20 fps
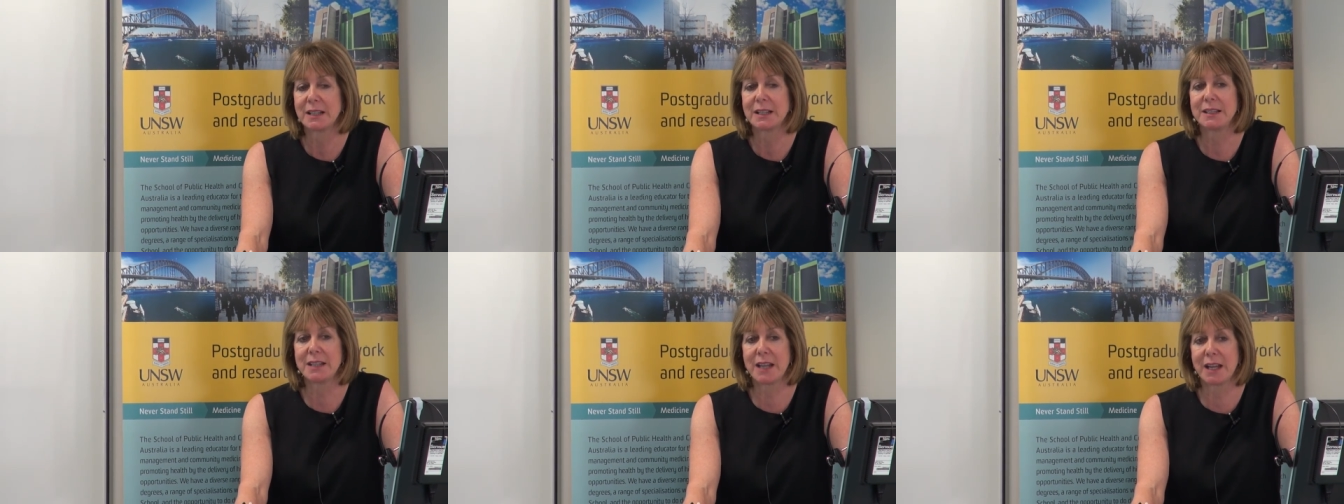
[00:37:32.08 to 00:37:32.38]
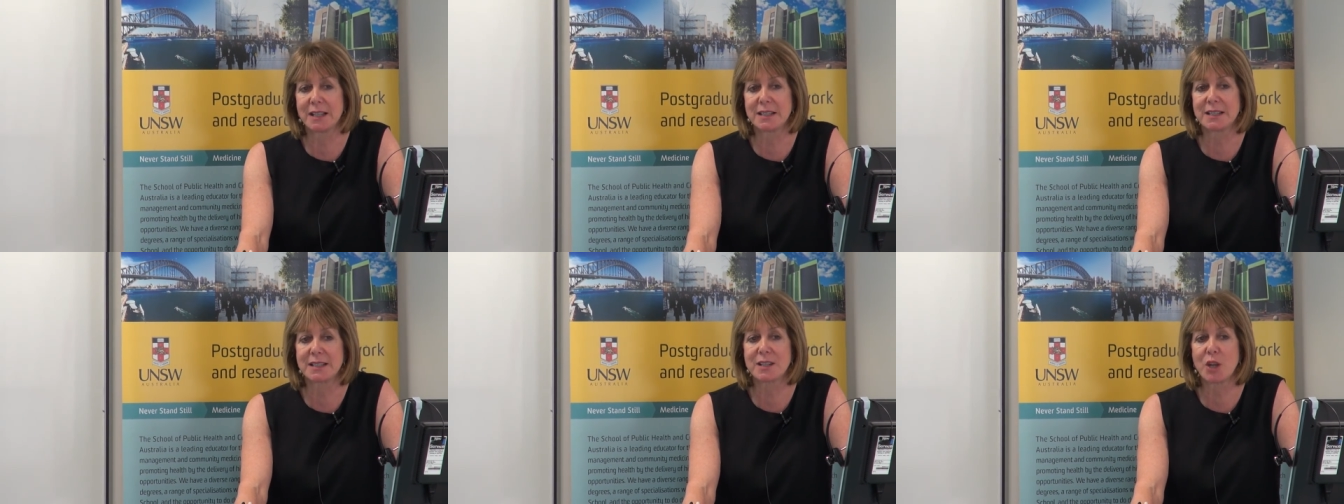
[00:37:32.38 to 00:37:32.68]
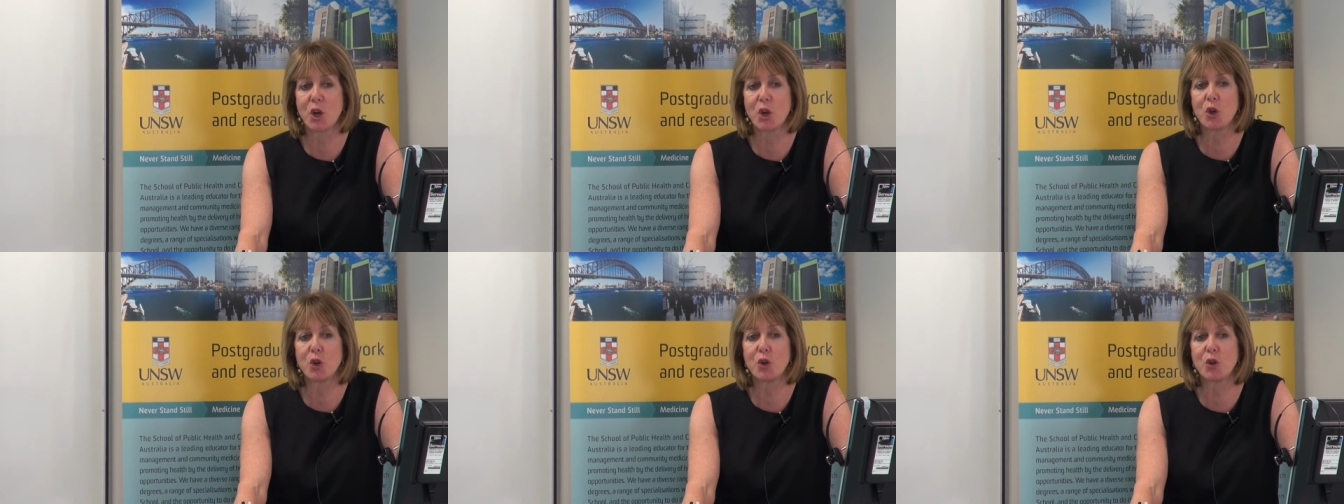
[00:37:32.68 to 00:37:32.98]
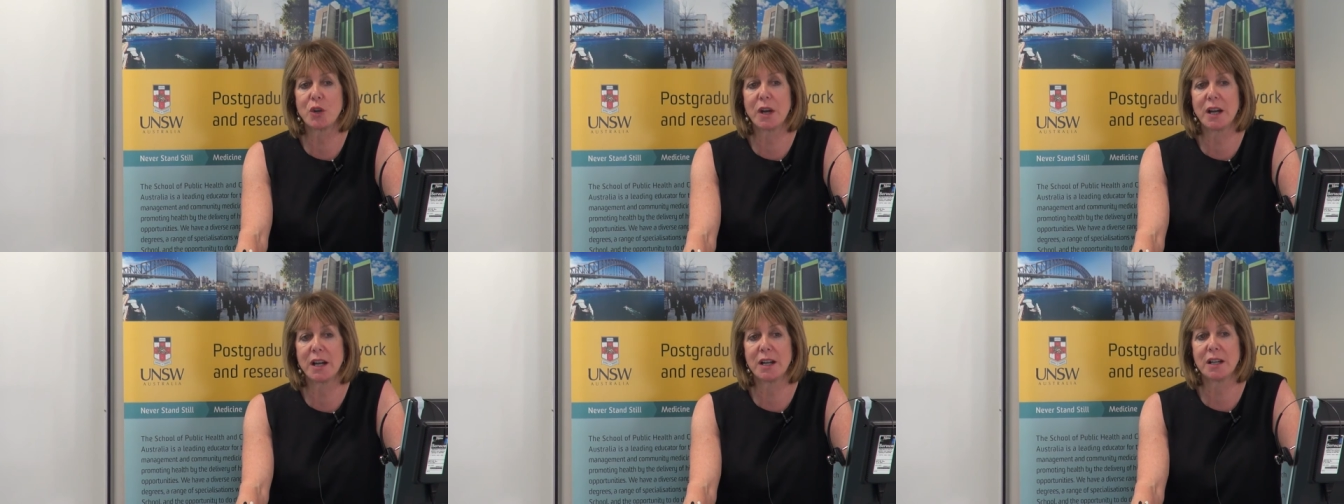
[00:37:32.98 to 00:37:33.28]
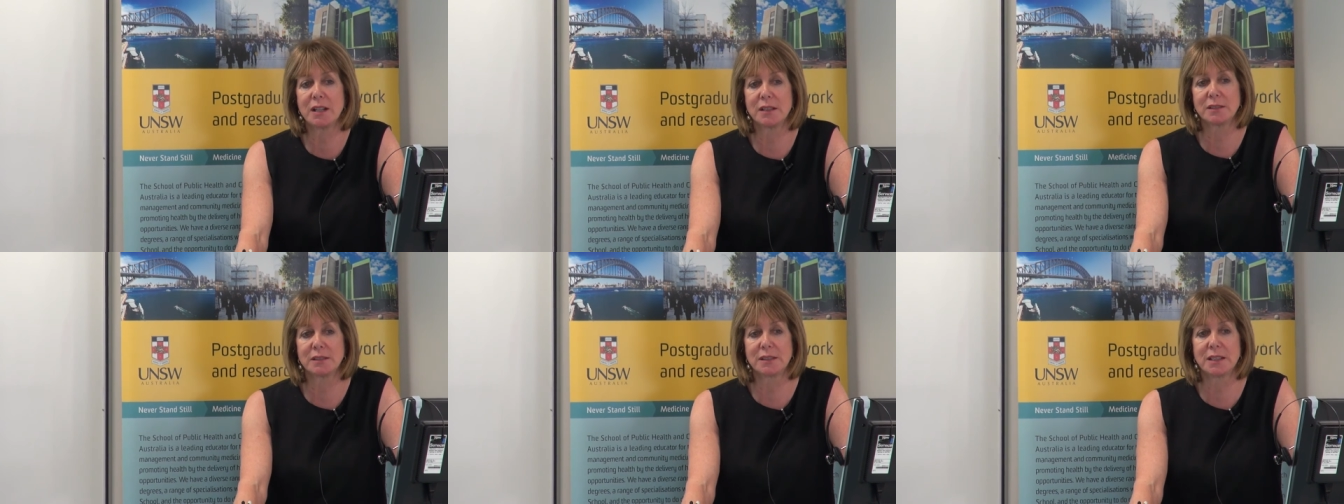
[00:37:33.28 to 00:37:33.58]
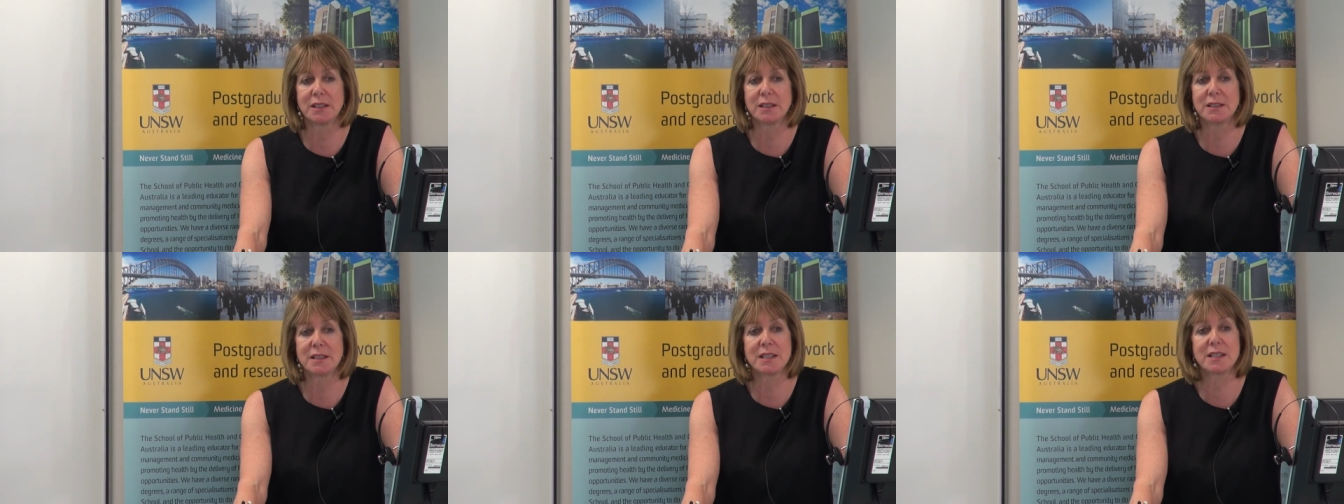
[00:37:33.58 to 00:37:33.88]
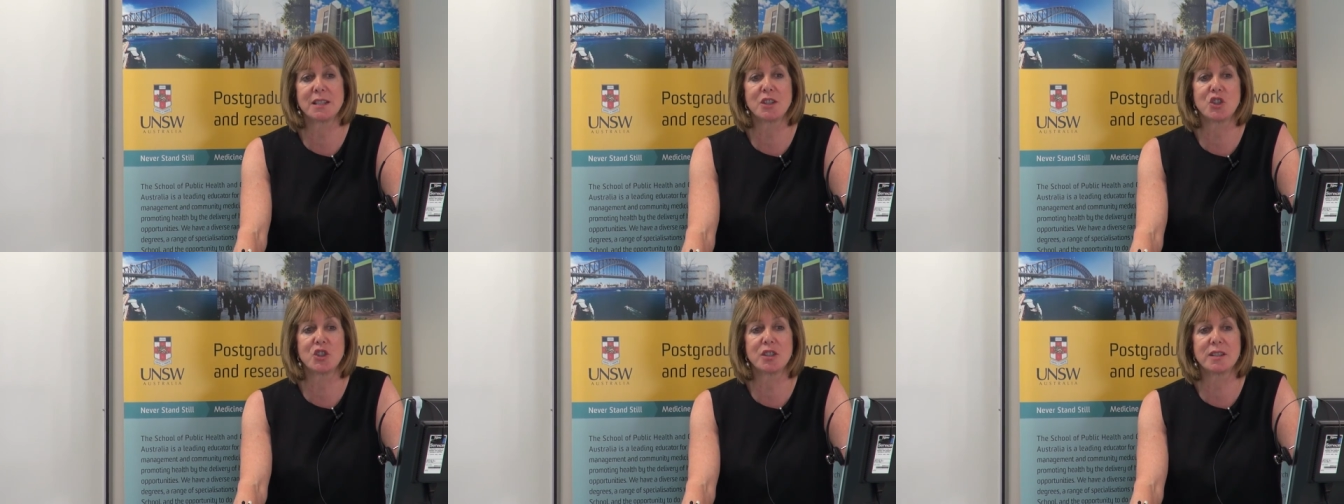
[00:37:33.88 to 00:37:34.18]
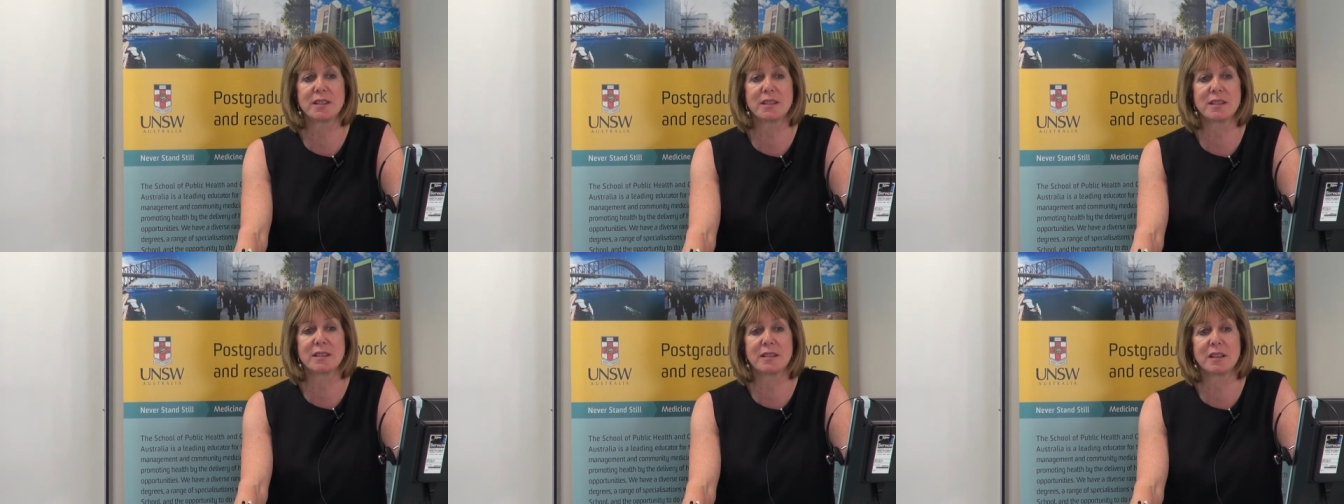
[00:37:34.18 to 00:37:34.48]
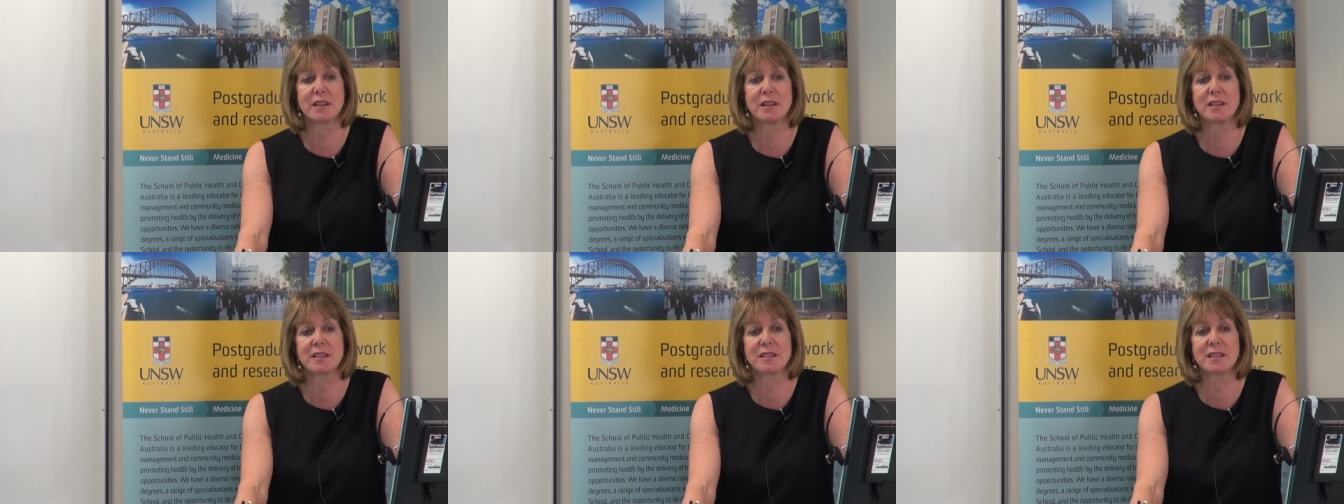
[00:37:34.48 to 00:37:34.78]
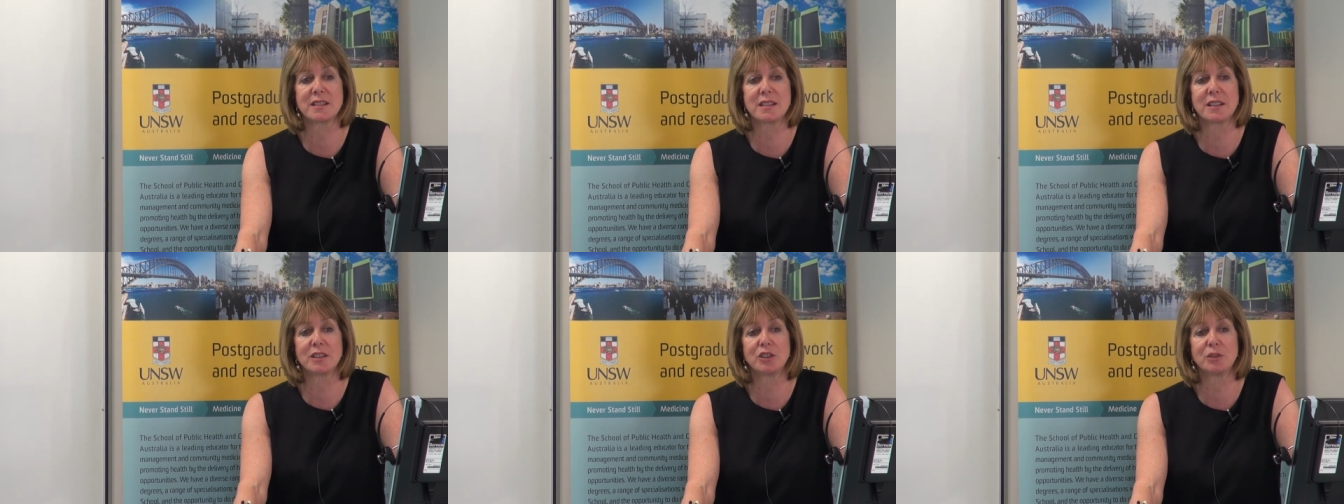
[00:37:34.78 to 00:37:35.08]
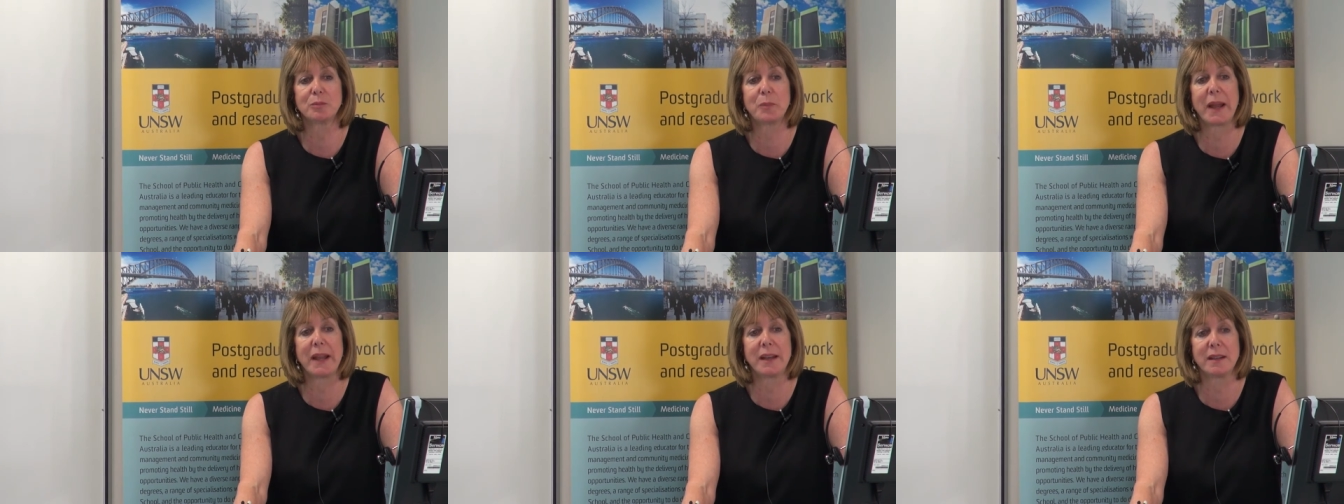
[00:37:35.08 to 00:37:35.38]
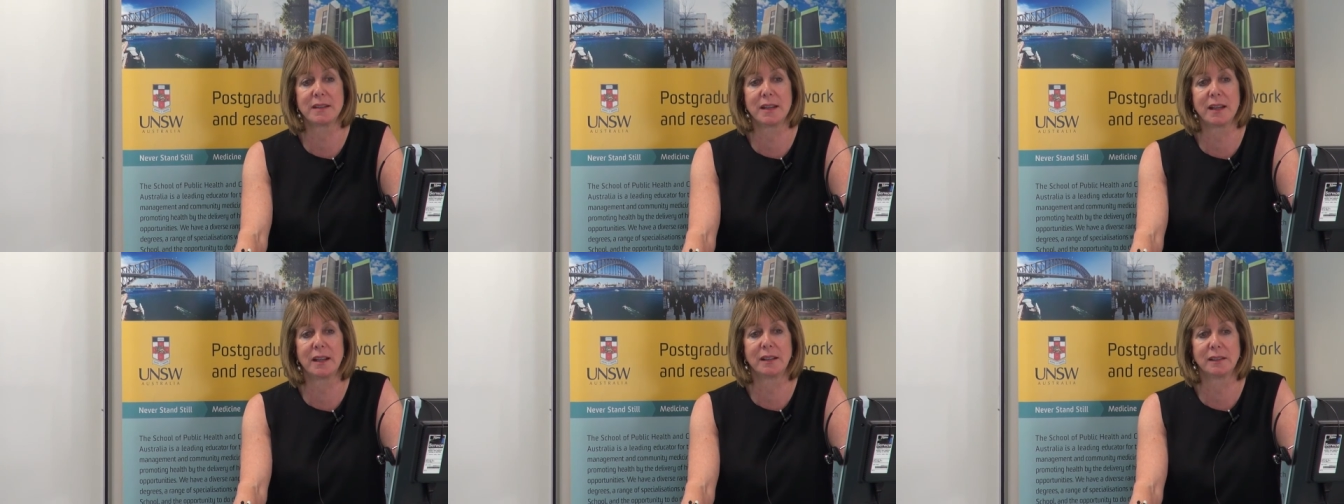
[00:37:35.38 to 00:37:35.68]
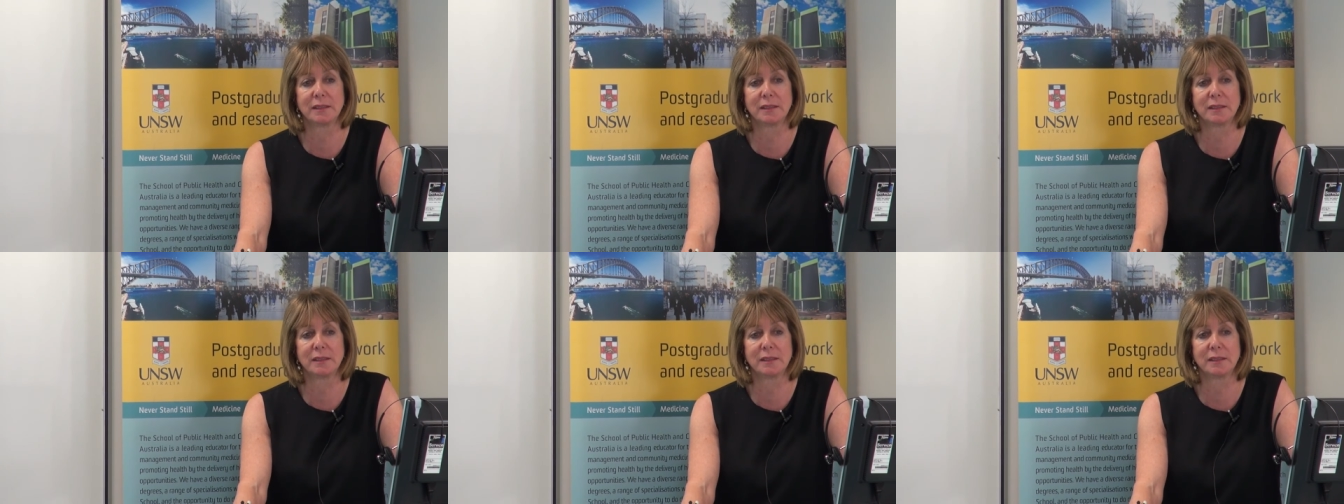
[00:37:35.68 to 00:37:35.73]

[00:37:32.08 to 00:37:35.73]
Yes, so uh, the decision's are still pending.